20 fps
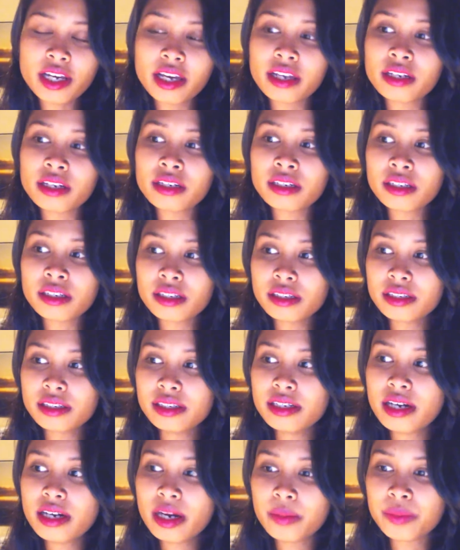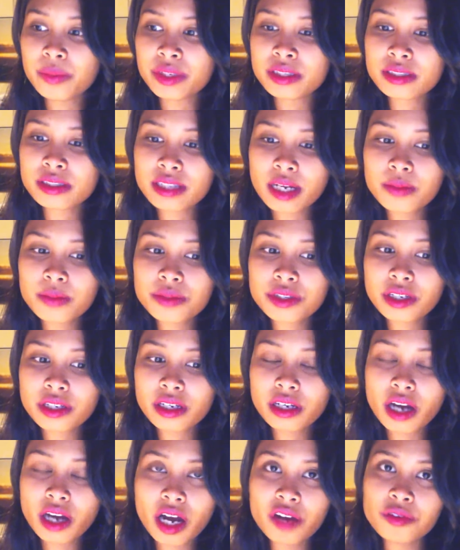And I mean, some
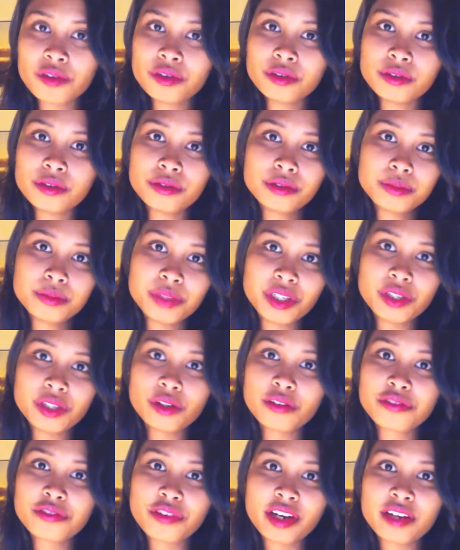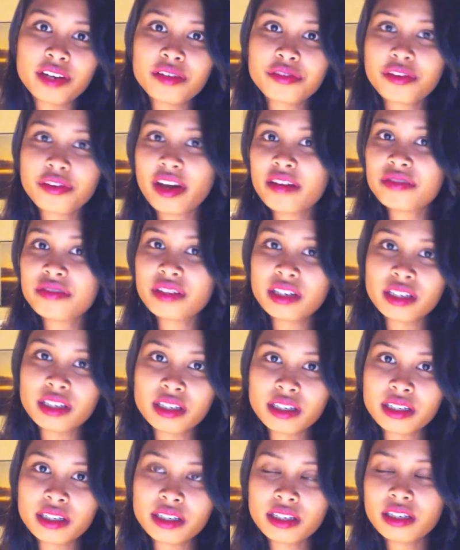say I will be your friend
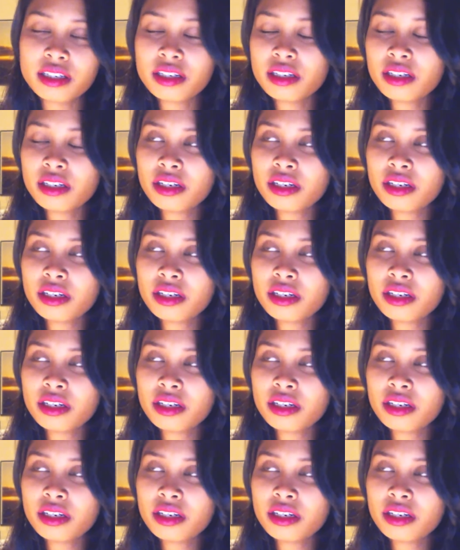forever.